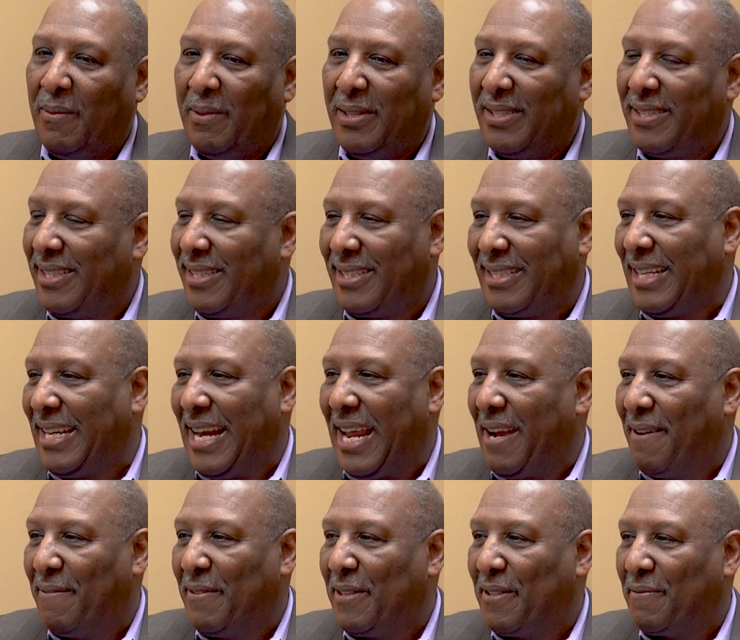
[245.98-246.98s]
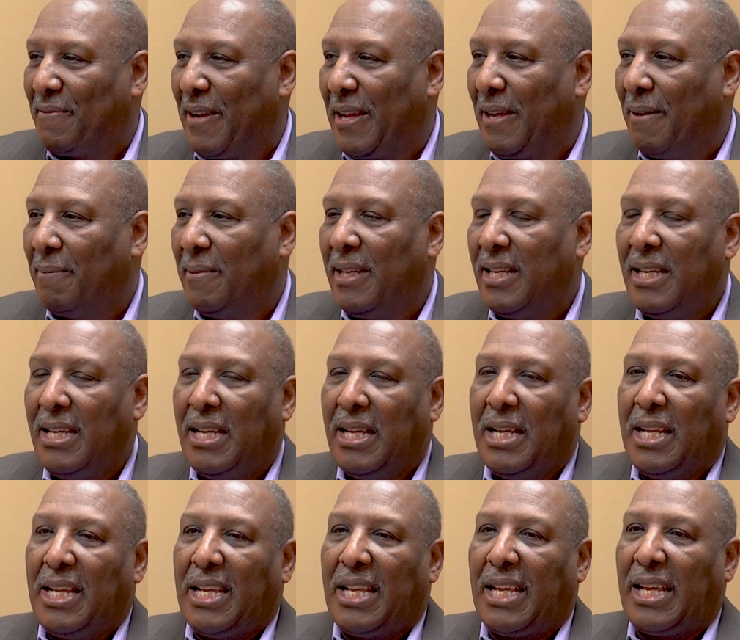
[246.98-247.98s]
were just an average family,
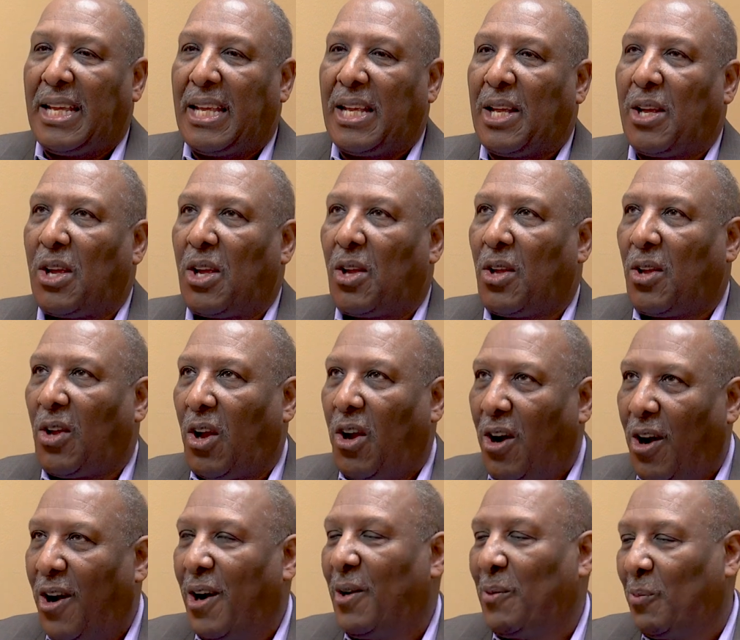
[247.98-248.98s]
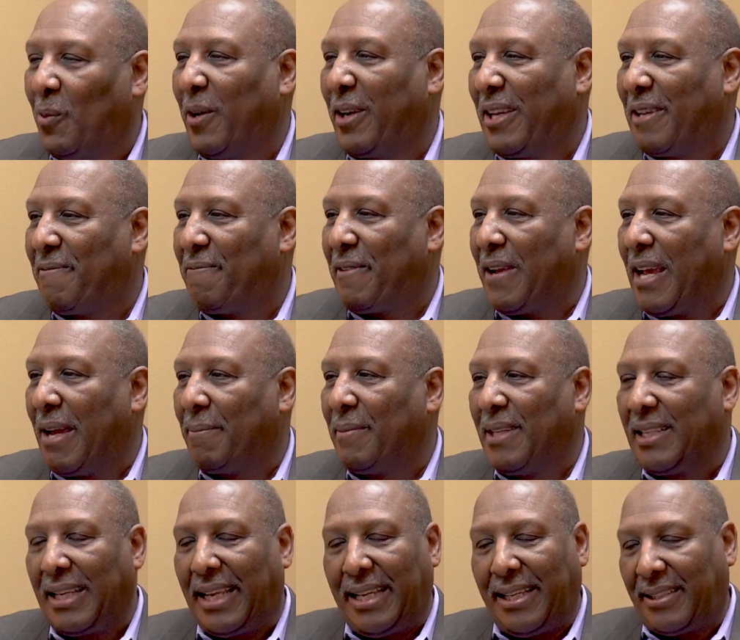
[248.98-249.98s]
hardworking
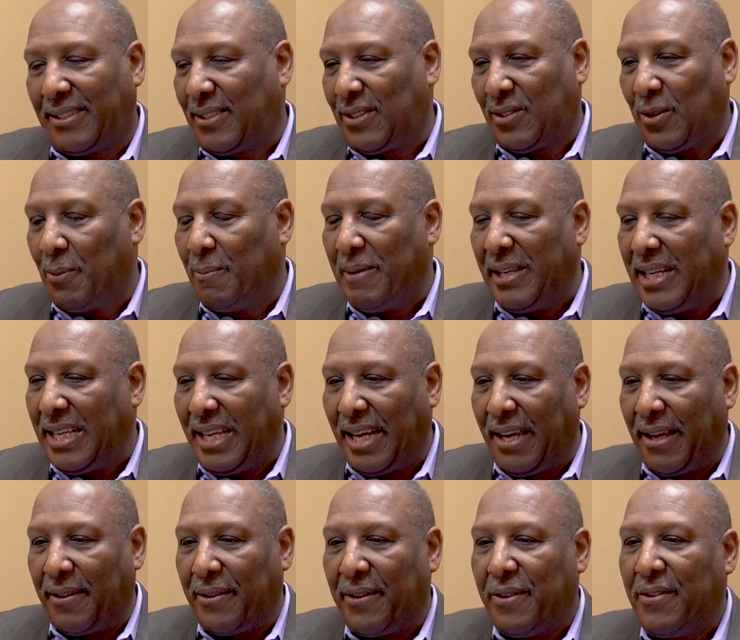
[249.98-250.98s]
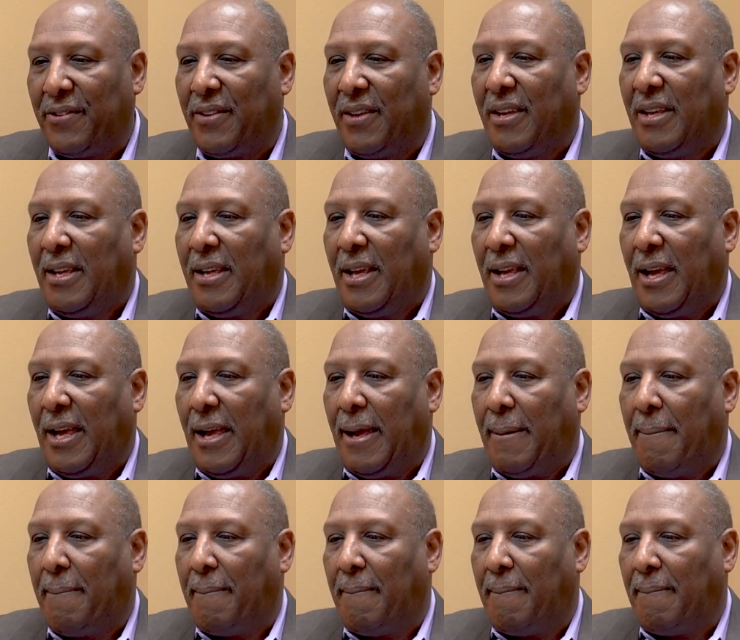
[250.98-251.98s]
family like so many others.
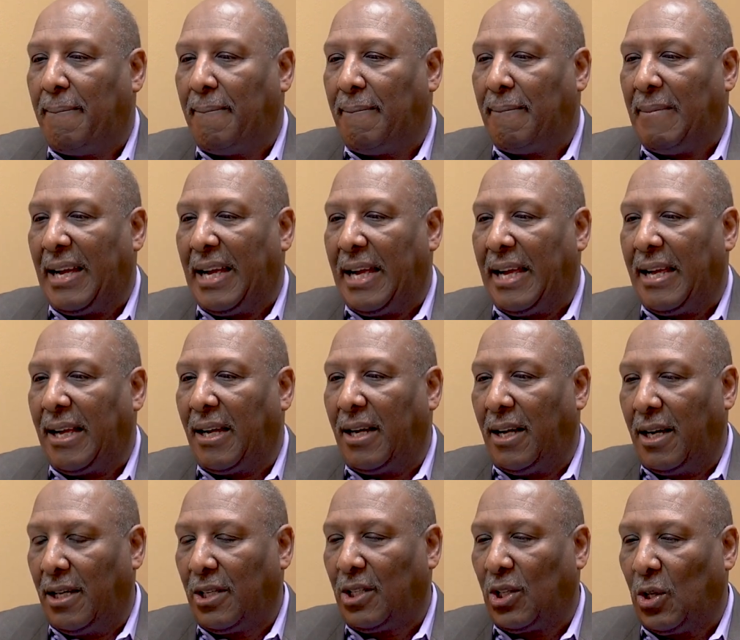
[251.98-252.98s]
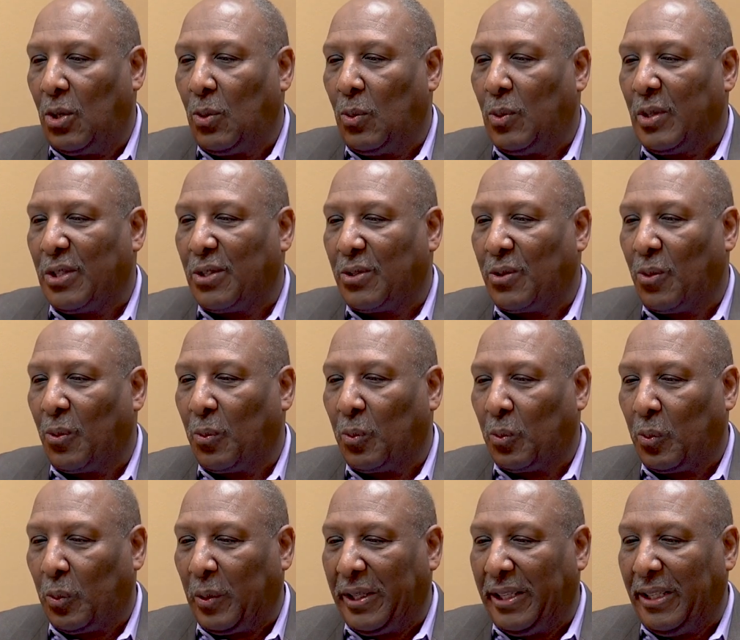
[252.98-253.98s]
My uncle was the
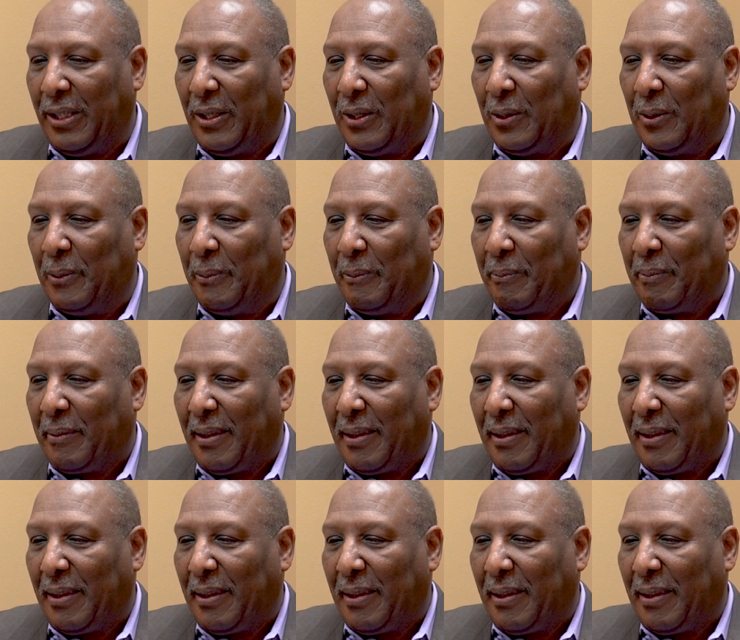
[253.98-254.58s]
real